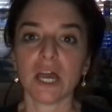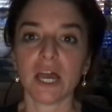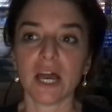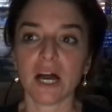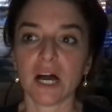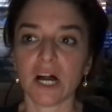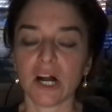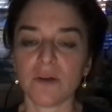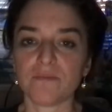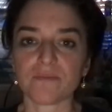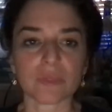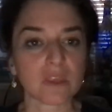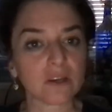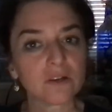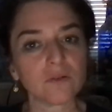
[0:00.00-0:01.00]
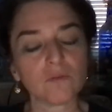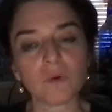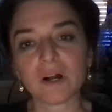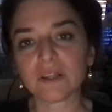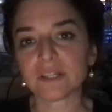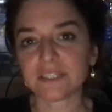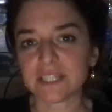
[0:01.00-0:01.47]

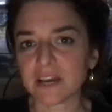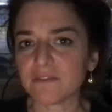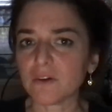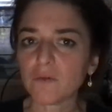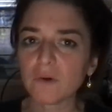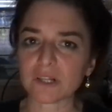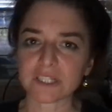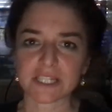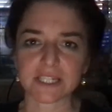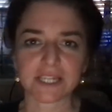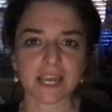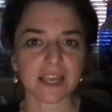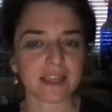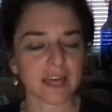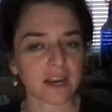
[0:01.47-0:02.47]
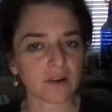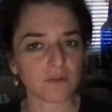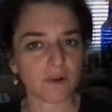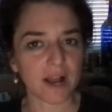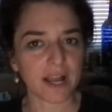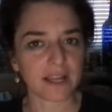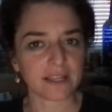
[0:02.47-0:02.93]
Well, the devil wants to take that
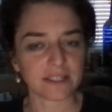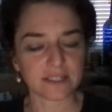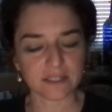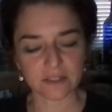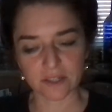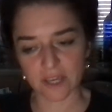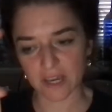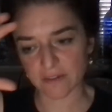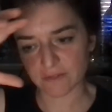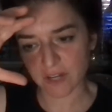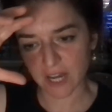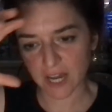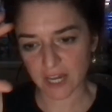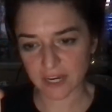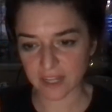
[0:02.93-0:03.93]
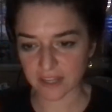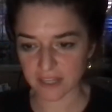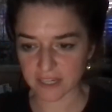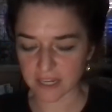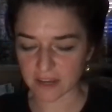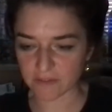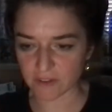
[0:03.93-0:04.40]
away. So you have God and the
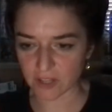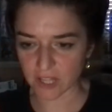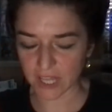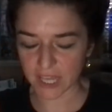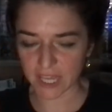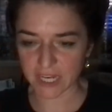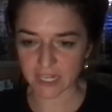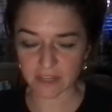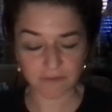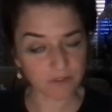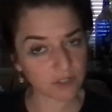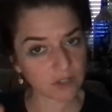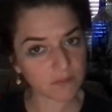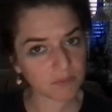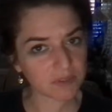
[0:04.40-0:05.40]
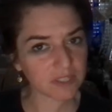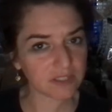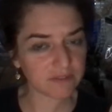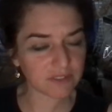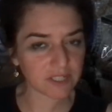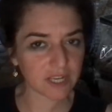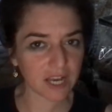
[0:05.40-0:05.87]
devil. And if you don't
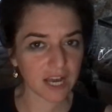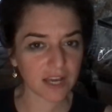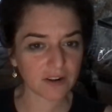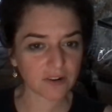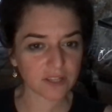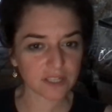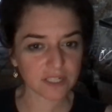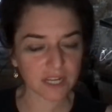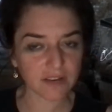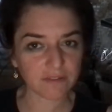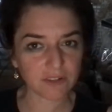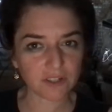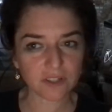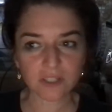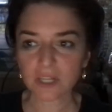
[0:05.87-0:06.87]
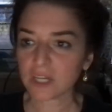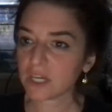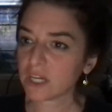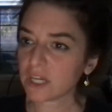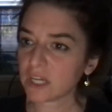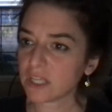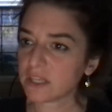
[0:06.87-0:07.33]
believe in God or the devil,
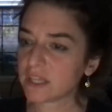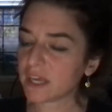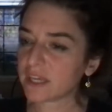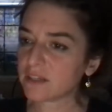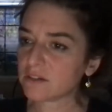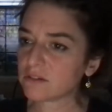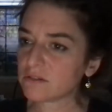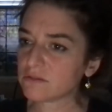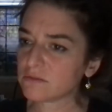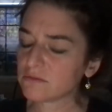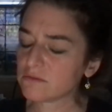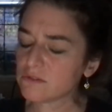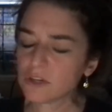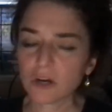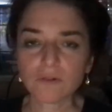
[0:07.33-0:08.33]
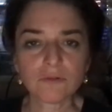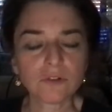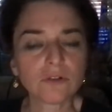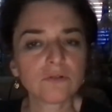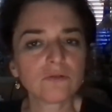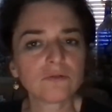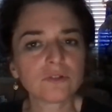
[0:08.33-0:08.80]
then don't
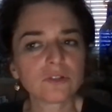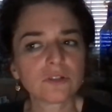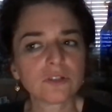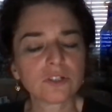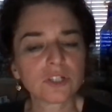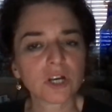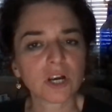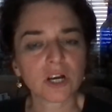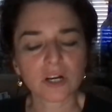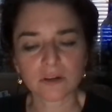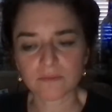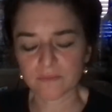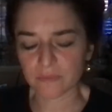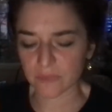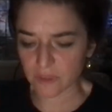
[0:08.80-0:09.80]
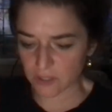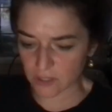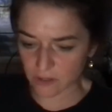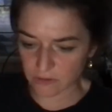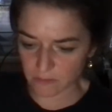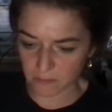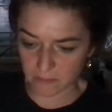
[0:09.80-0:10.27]
use the term,
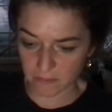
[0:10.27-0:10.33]
don't